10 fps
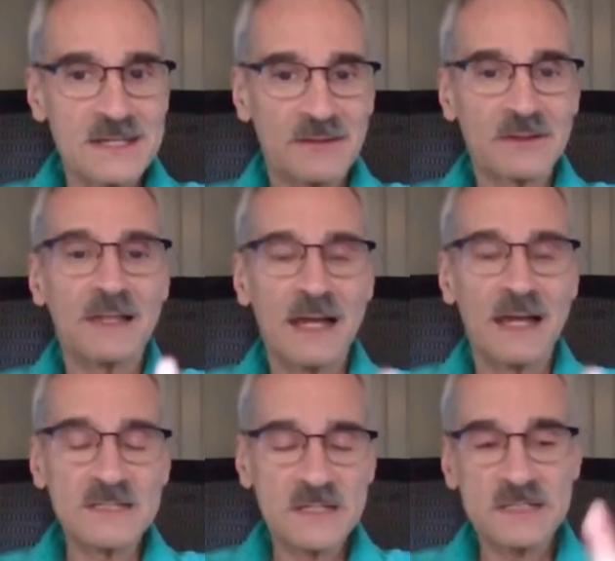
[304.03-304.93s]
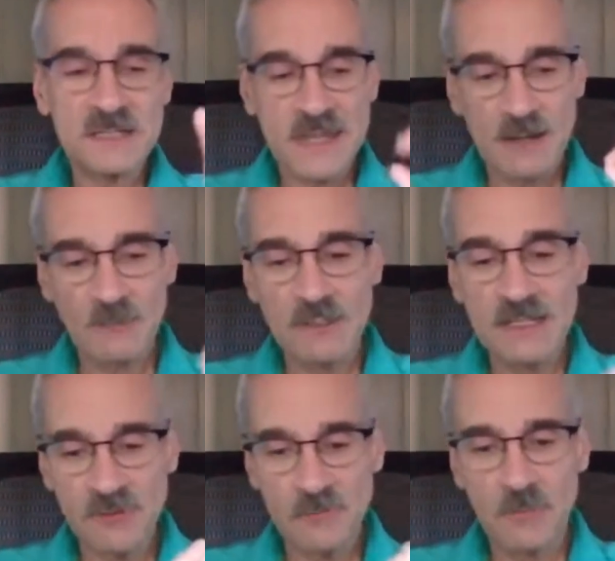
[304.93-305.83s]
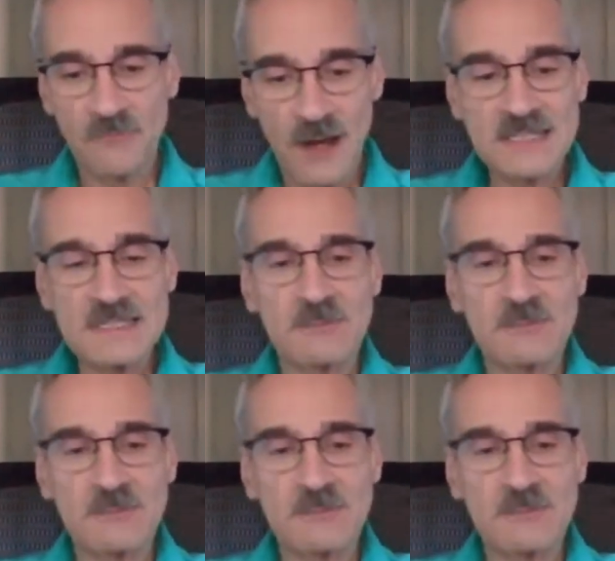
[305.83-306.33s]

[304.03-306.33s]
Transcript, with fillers: didn't tell the clients this, they would give them advice.